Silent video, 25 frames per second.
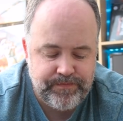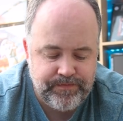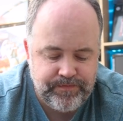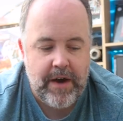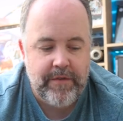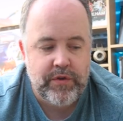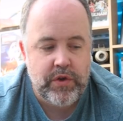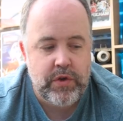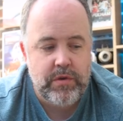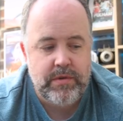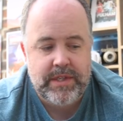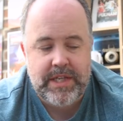
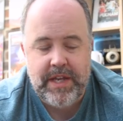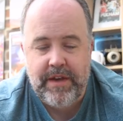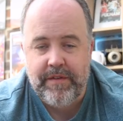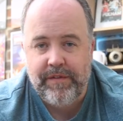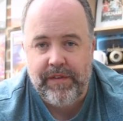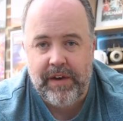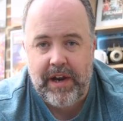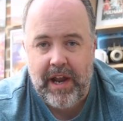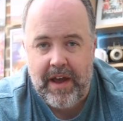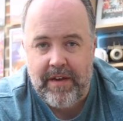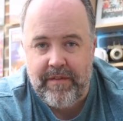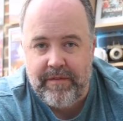I've used it
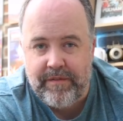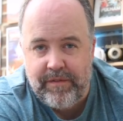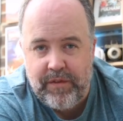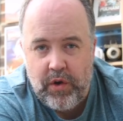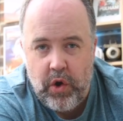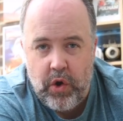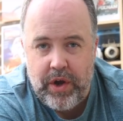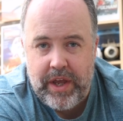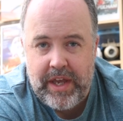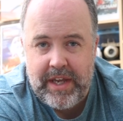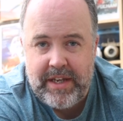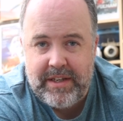for like
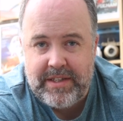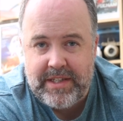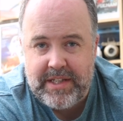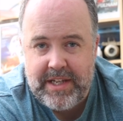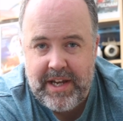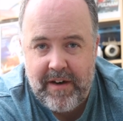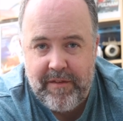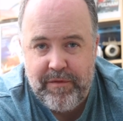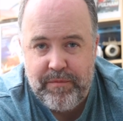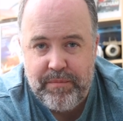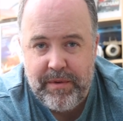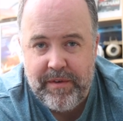vlogging
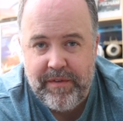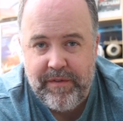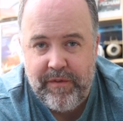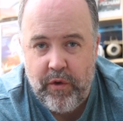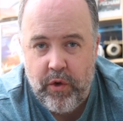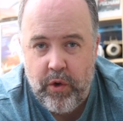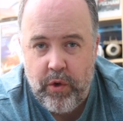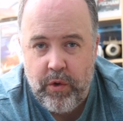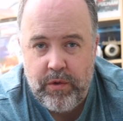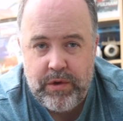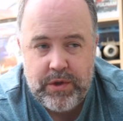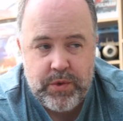stuff
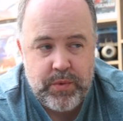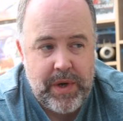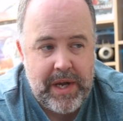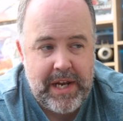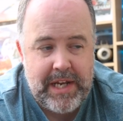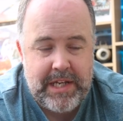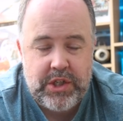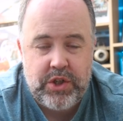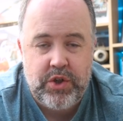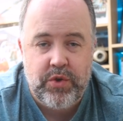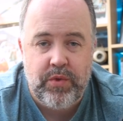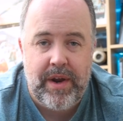before as
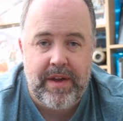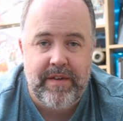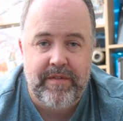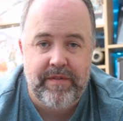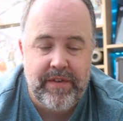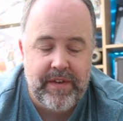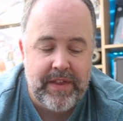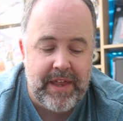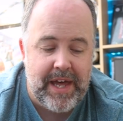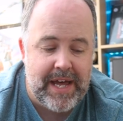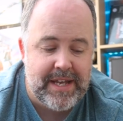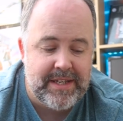well. It's great
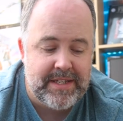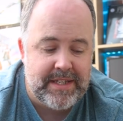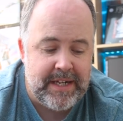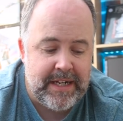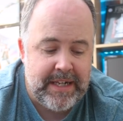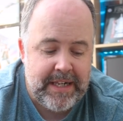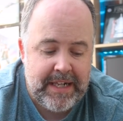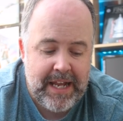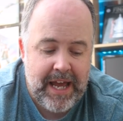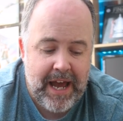for that.